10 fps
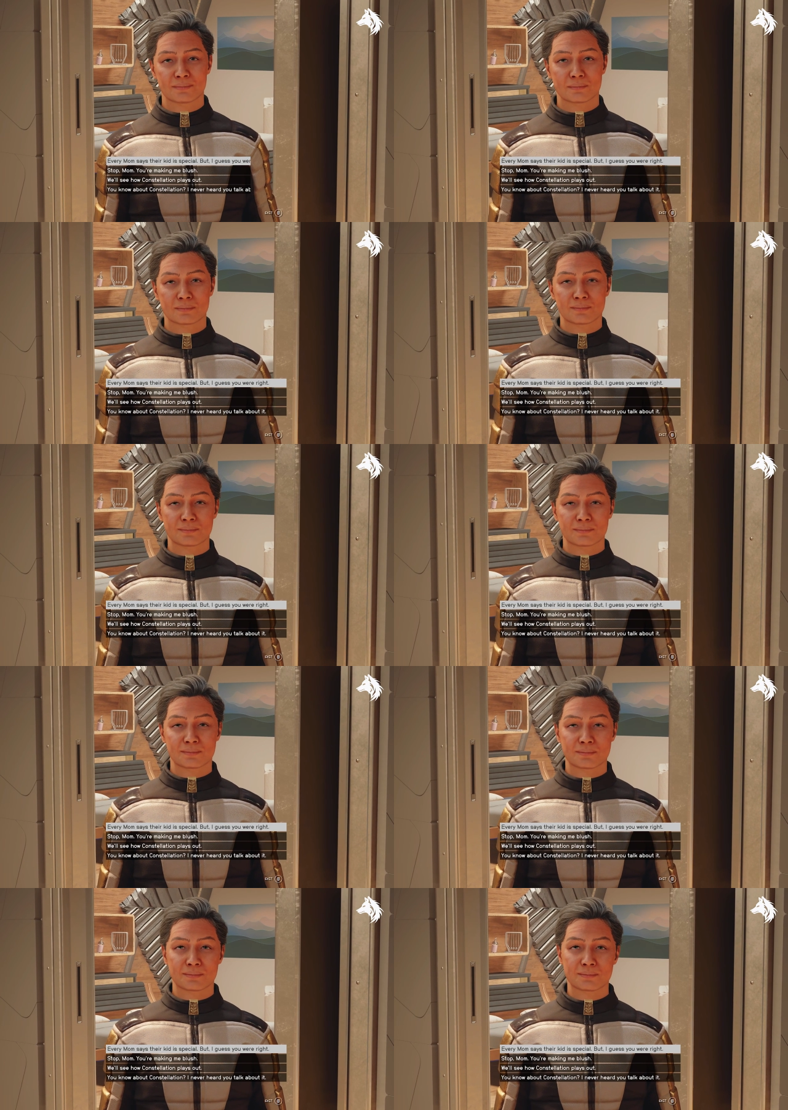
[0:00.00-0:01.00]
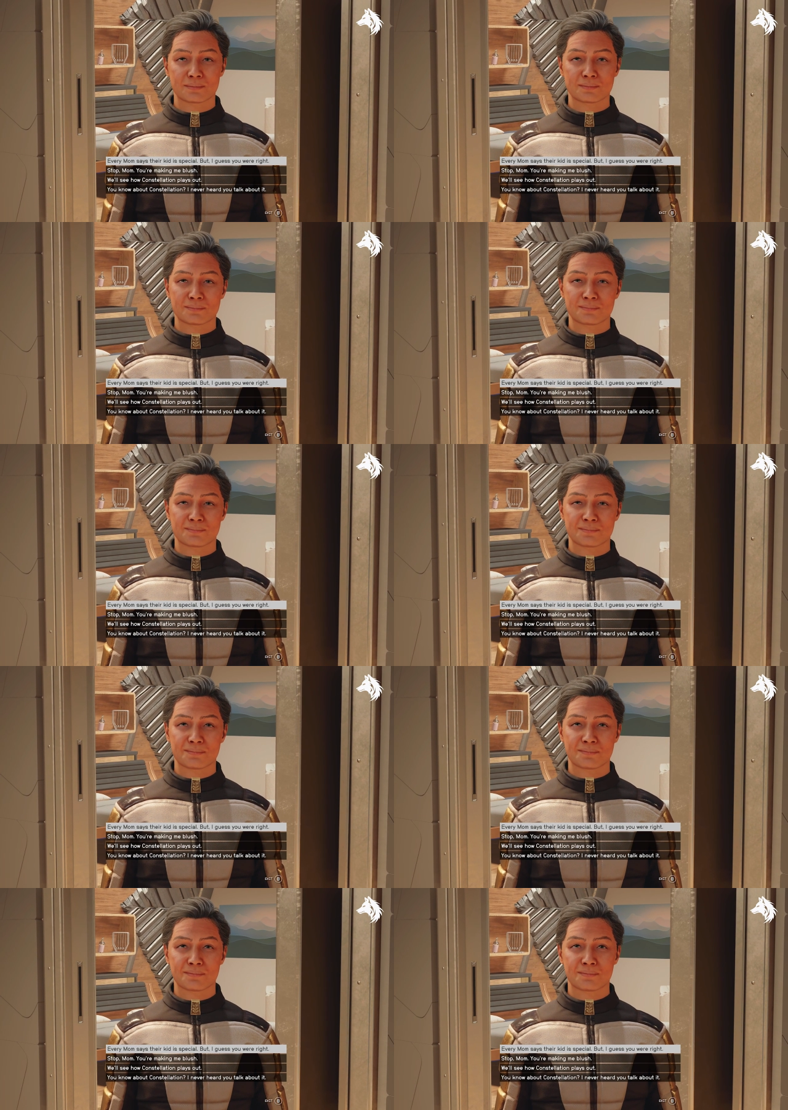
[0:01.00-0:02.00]

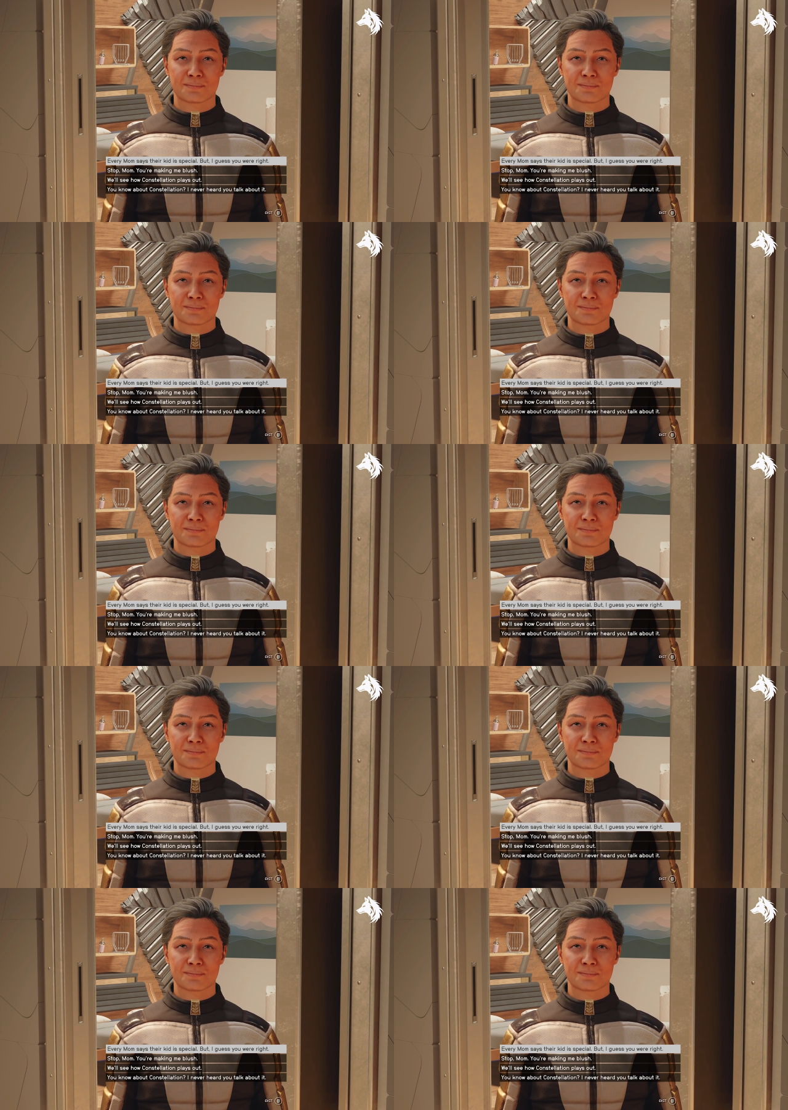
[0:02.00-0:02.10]
Nothing is said.